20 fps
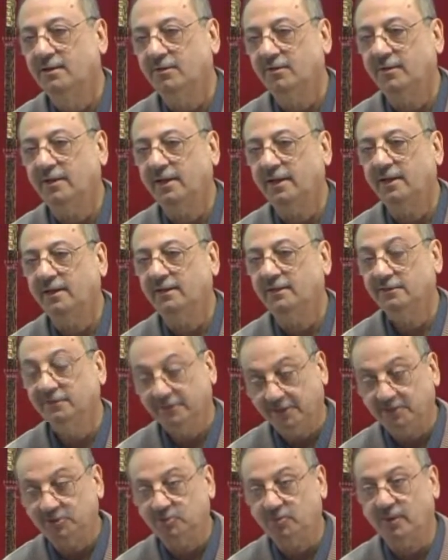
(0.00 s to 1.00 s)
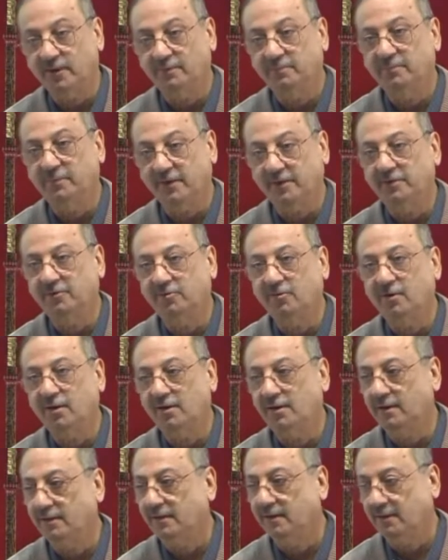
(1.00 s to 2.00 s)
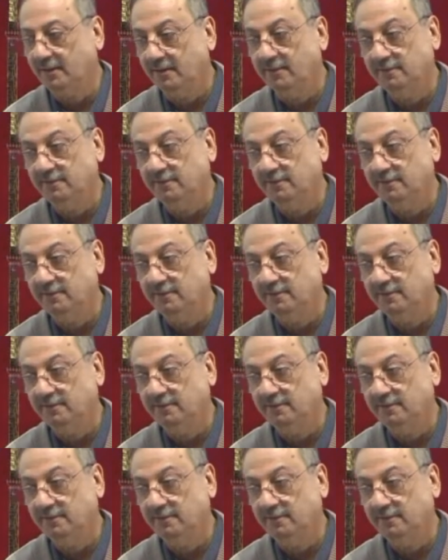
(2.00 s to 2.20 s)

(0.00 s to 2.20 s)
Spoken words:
Okay? This one particularly.